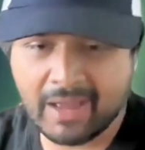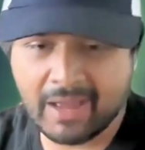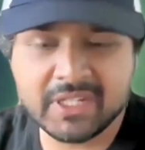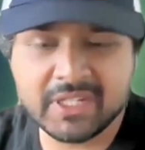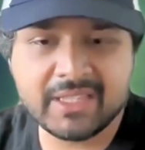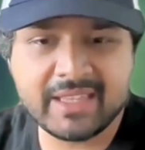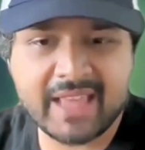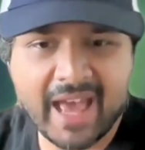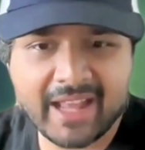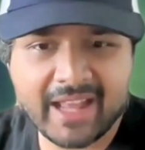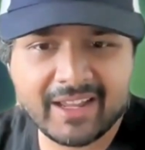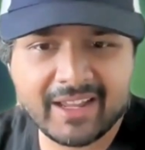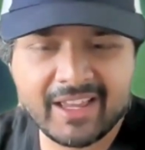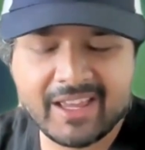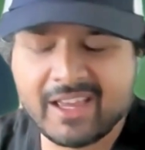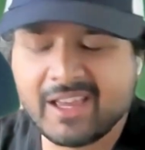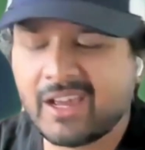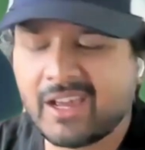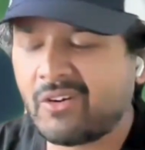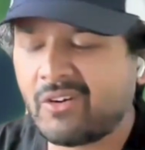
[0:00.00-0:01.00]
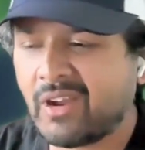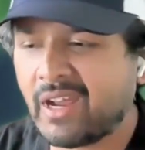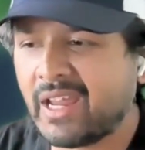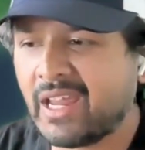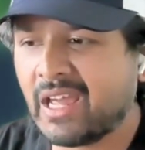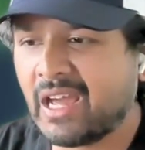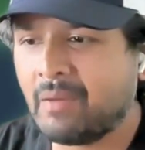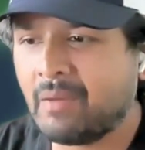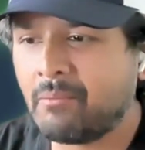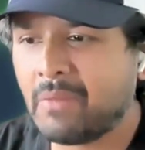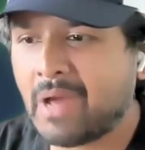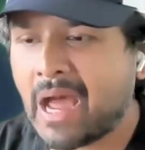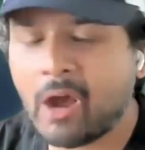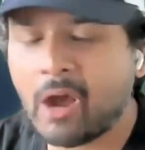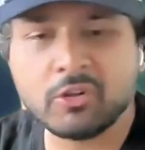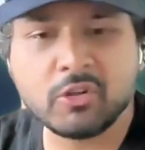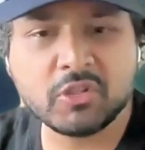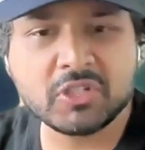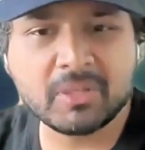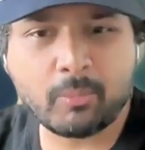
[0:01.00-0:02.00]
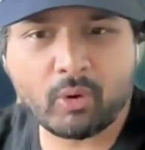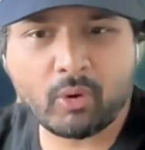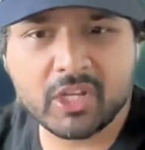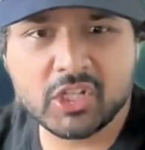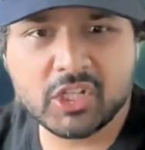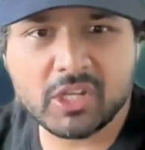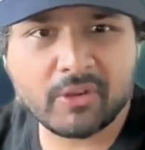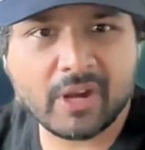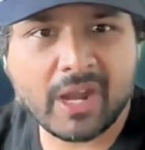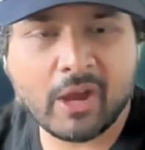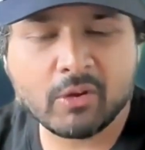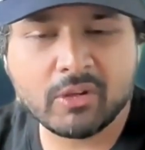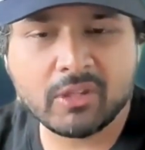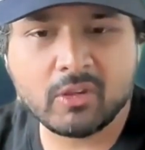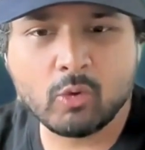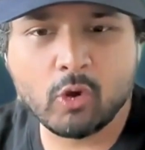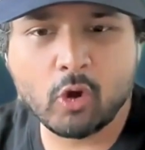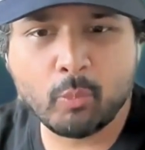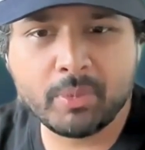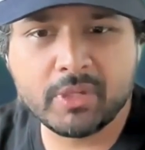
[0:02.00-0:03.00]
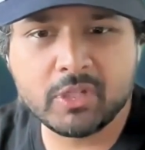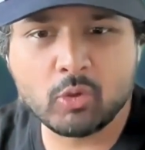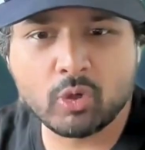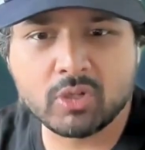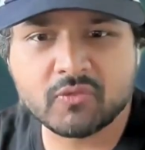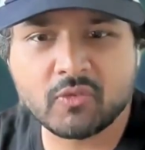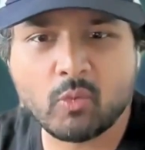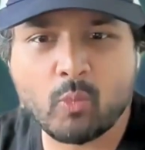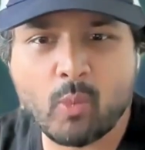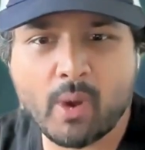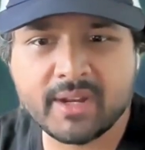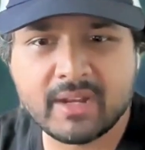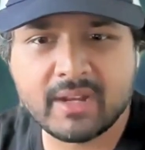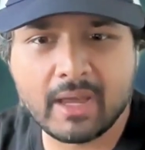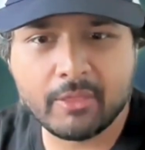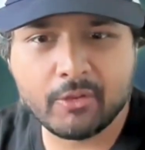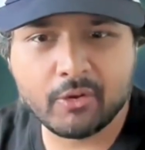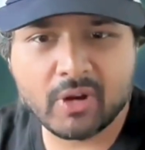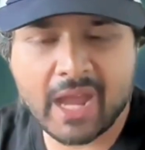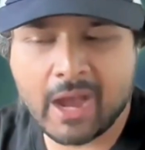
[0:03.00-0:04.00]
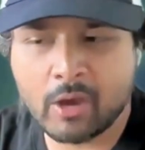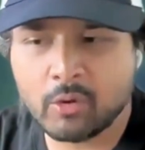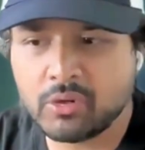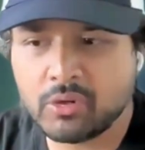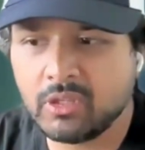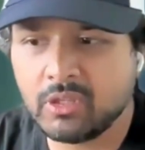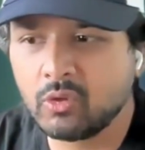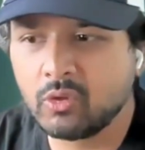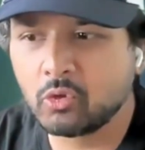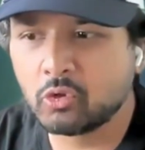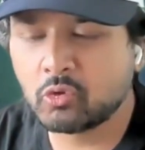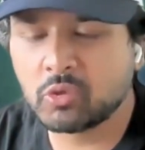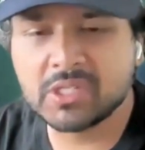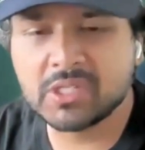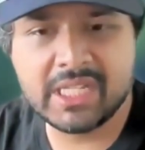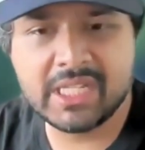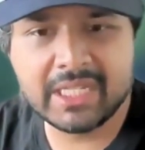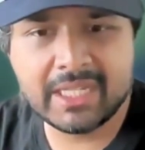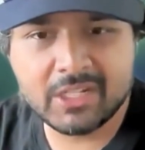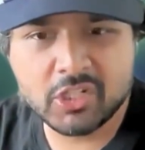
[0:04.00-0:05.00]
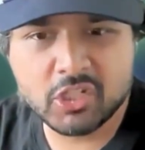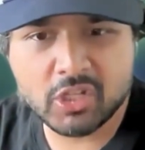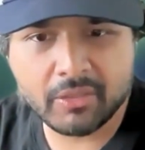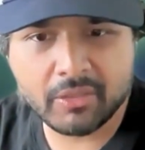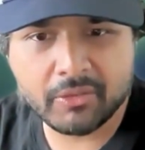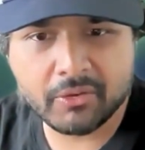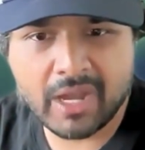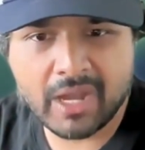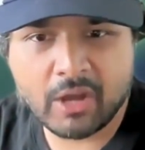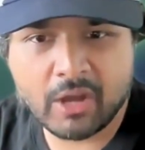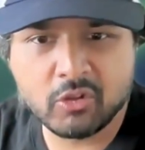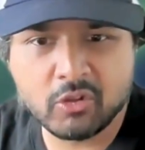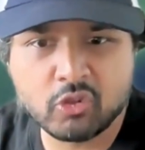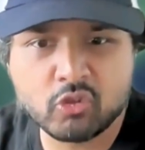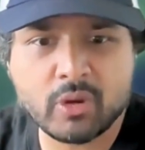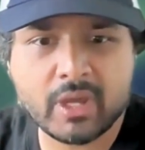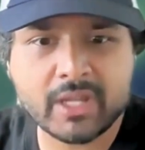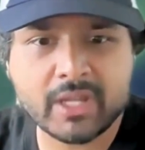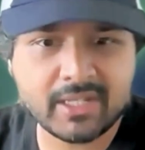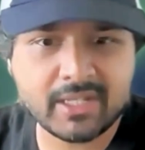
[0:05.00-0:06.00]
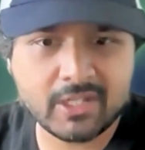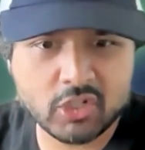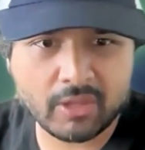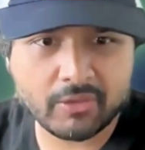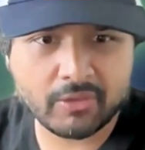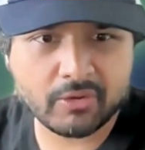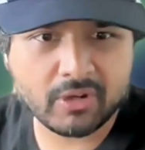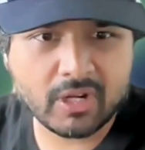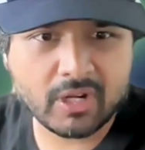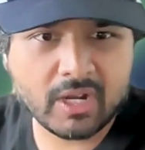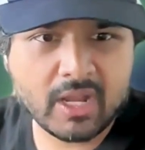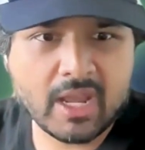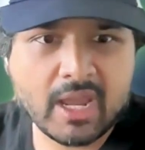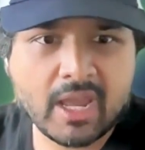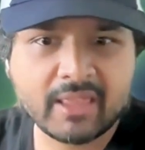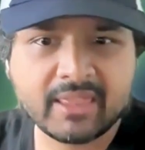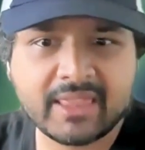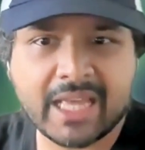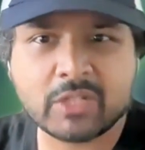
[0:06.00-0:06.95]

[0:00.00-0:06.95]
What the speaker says: And I've seen that, right? How do you support each other? How do you open doors for one another? How do you critique each other? How do you trust each other?